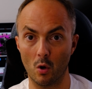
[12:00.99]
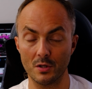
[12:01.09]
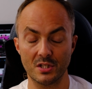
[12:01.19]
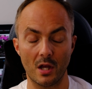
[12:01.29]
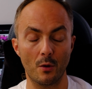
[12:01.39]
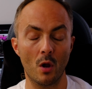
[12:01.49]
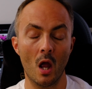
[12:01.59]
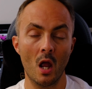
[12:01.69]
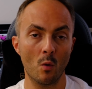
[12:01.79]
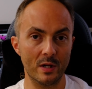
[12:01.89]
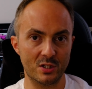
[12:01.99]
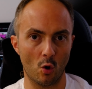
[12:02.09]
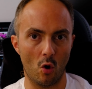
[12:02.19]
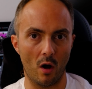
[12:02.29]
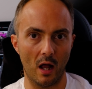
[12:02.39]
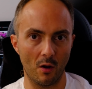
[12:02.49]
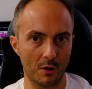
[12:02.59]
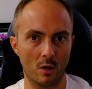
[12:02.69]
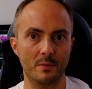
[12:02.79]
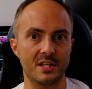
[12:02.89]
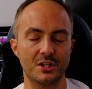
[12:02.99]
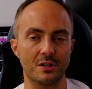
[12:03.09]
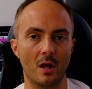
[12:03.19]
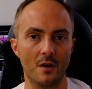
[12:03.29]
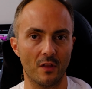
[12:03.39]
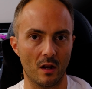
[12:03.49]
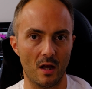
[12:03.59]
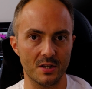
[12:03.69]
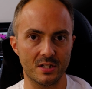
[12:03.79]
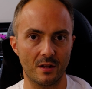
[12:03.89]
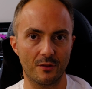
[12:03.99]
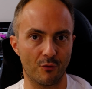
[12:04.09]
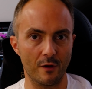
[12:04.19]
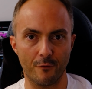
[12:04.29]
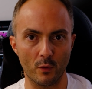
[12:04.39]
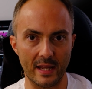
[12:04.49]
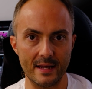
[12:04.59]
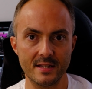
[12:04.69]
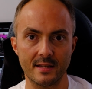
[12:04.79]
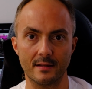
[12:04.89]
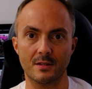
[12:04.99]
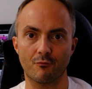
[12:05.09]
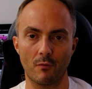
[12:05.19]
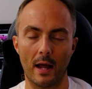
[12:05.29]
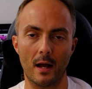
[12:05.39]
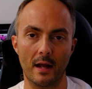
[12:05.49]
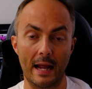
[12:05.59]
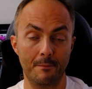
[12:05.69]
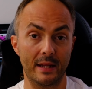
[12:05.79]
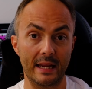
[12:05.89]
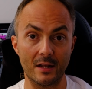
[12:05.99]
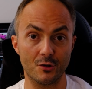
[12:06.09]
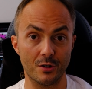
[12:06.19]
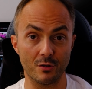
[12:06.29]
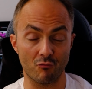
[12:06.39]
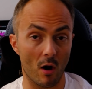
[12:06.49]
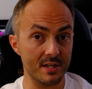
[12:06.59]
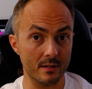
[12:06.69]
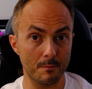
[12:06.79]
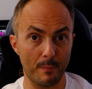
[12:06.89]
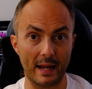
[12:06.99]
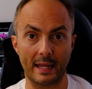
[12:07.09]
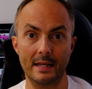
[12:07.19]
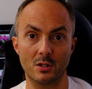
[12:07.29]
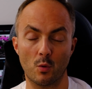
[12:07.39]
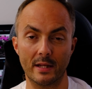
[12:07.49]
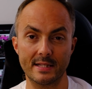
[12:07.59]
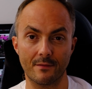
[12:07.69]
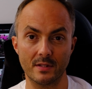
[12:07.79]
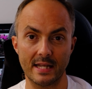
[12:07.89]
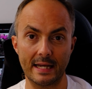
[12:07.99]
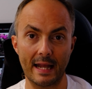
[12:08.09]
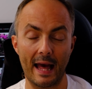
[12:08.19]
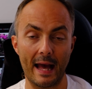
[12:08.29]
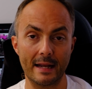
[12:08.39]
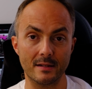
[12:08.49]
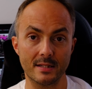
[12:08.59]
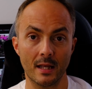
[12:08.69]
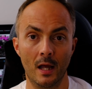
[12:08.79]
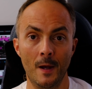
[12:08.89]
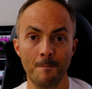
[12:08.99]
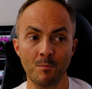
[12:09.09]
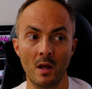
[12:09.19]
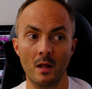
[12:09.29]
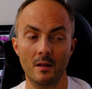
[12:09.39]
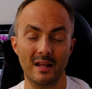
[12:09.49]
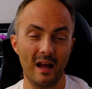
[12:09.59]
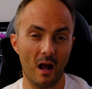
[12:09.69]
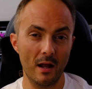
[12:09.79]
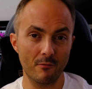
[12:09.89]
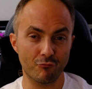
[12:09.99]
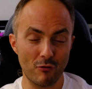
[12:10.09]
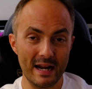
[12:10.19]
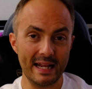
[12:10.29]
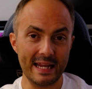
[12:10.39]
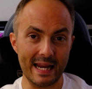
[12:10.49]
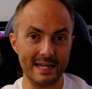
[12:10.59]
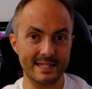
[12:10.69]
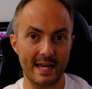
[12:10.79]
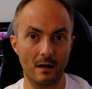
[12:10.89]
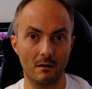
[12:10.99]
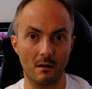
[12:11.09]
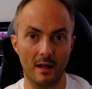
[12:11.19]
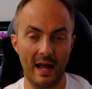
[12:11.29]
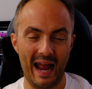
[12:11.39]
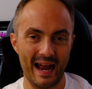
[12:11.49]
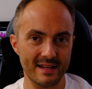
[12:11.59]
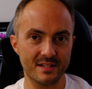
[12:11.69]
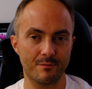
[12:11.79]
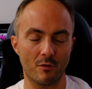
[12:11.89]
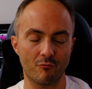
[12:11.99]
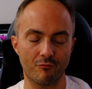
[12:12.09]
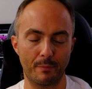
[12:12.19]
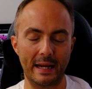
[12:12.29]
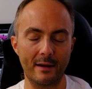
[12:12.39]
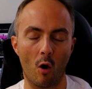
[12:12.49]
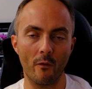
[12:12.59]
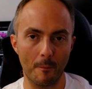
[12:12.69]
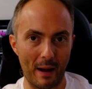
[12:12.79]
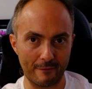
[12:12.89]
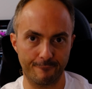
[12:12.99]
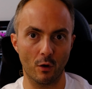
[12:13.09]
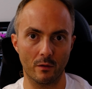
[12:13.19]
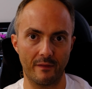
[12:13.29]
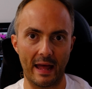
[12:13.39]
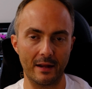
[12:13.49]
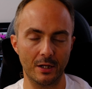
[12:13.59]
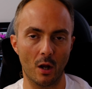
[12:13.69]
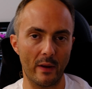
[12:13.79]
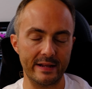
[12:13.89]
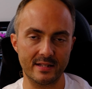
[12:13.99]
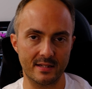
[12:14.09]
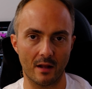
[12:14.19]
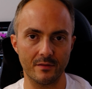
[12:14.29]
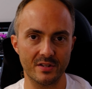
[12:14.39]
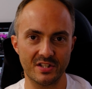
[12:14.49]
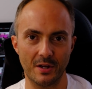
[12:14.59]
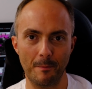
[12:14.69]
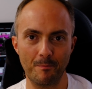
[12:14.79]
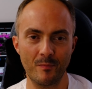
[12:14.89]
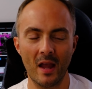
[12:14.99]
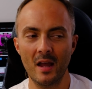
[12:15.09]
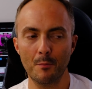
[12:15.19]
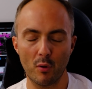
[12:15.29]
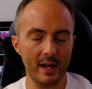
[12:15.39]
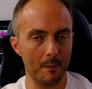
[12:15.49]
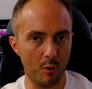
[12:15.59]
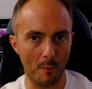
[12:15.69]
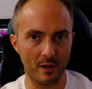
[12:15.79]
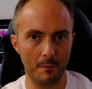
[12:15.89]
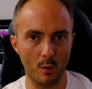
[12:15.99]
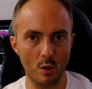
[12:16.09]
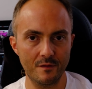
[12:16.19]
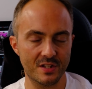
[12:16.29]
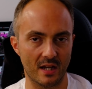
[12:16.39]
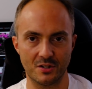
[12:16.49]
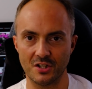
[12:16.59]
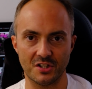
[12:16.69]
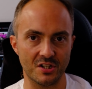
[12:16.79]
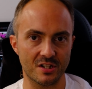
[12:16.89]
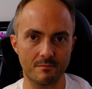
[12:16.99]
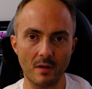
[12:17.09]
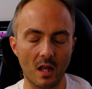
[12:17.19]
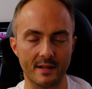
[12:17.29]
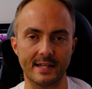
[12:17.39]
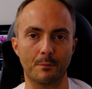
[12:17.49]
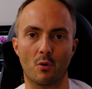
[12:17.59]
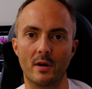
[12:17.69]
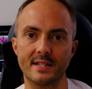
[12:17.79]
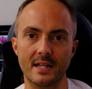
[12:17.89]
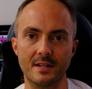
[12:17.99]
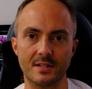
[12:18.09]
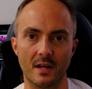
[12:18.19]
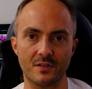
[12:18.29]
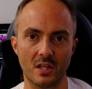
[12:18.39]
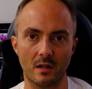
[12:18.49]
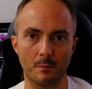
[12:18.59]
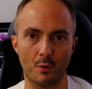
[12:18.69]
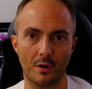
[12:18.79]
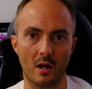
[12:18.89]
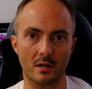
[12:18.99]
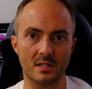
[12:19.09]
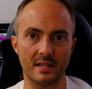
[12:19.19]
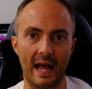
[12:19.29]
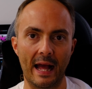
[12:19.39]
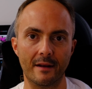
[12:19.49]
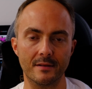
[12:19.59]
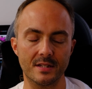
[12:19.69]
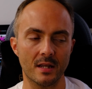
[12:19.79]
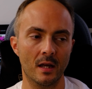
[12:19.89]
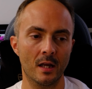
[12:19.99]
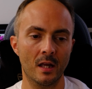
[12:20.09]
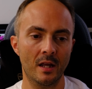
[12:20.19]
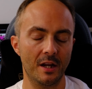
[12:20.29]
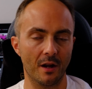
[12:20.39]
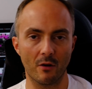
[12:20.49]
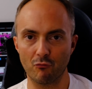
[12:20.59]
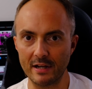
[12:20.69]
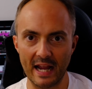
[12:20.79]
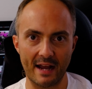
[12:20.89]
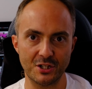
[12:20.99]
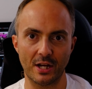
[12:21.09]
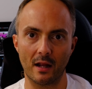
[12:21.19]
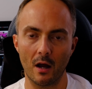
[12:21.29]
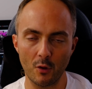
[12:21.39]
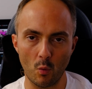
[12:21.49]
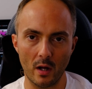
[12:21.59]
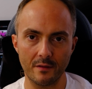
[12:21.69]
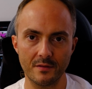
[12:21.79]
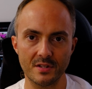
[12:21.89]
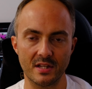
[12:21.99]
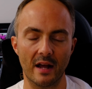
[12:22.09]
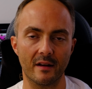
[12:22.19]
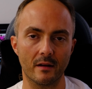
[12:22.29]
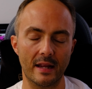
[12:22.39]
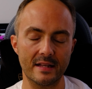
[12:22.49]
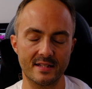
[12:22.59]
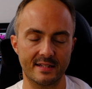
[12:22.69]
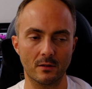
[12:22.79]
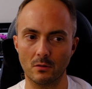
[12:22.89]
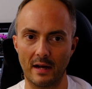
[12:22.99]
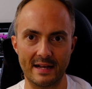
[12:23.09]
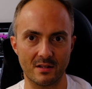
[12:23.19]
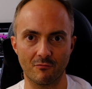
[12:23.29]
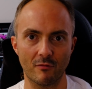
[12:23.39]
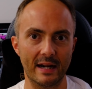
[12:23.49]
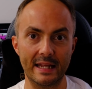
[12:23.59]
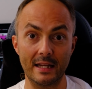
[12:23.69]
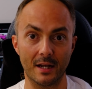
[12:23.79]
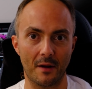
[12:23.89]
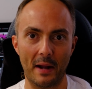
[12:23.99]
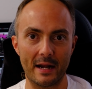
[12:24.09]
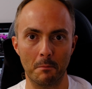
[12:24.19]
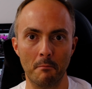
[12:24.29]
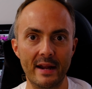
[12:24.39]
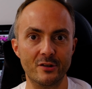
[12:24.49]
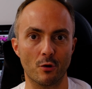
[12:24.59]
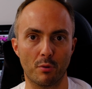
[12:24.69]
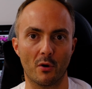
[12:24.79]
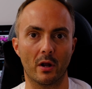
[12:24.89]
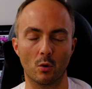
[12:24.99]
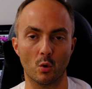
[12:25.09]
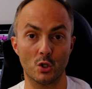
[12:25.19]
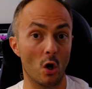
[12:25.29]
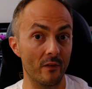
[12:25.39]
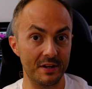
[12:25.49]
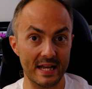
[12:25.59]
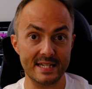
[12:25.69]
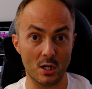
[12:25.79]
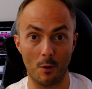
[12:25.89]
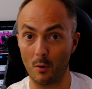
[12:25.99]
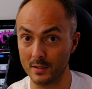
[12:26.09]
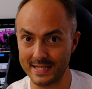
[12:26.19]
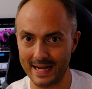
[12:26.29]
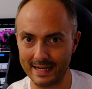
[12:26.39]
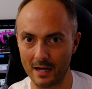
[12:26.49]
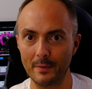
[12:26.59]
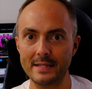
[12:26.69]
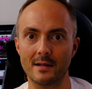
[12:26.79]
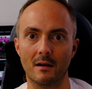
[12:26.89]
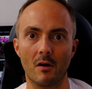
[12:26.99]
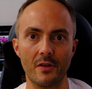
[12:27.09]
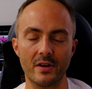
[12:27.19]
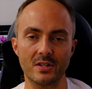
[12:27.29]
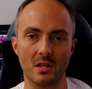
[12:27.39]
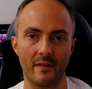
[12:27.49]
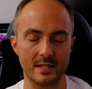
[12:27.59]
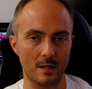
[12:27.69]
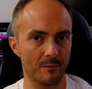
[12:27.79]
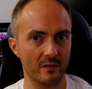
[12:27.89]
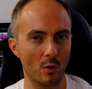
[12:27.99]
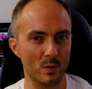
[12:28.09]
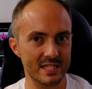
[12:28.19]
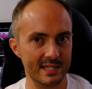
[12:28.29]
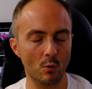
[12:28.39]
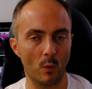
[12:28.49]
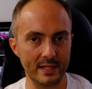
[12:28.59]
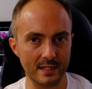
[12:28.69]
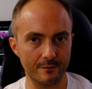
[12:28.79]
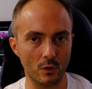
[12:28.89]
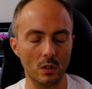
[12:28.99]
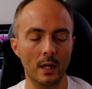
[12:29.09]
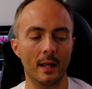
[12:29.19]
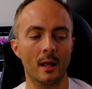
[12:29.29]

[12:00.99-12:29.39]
wars. So we saw a lot of competition over the last 3 or 4 years since AMD introduced Ryzen back in 2017, and really Intel has been on the back foot there. You know, it's done some pretty unpopular moves, such as just cutting prices of certain products and, you know, rehashing other ones, and it still hasn't really, you know, had a major product launch on the desktop on 10 nanometer either, so that's something that we're still waiting for.